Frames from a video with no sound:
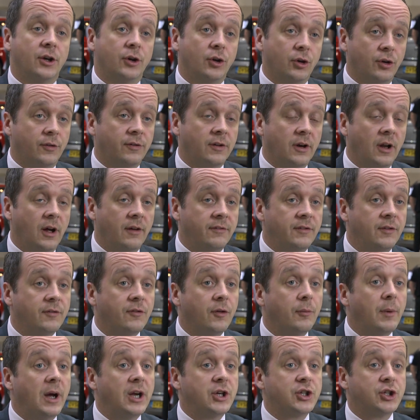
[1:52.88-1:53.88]
an awful lot of
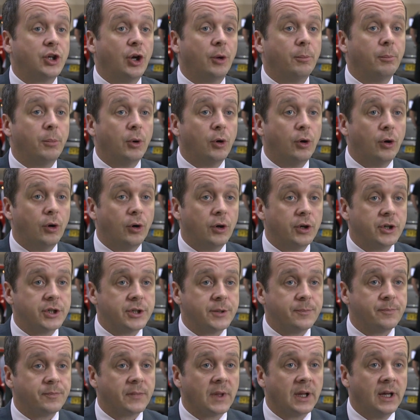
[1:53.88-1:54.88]
information on board,
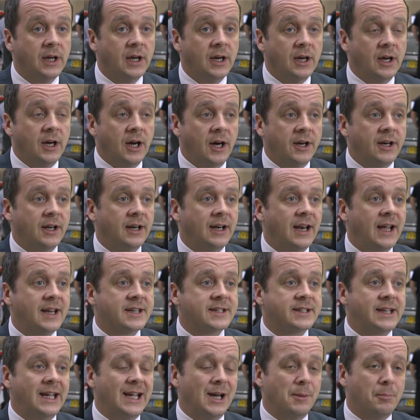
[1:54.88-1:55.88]
and unless
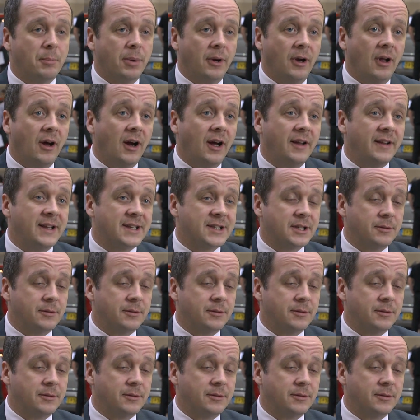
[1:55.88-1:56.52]
they apply this